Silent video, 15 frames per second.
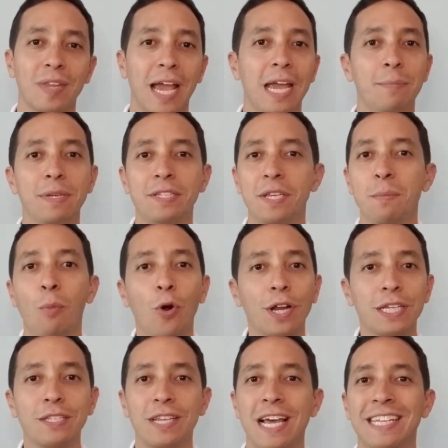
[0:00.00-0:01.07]
ABC
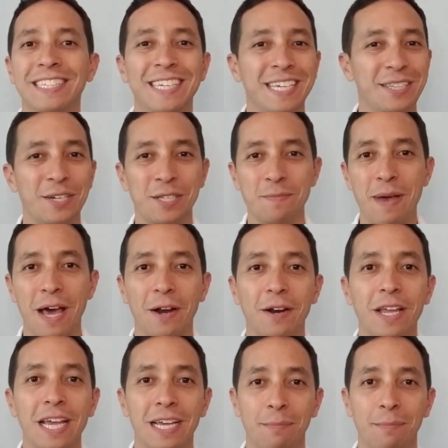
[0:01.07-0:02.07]
Mortgage Lending, it doesn't matter.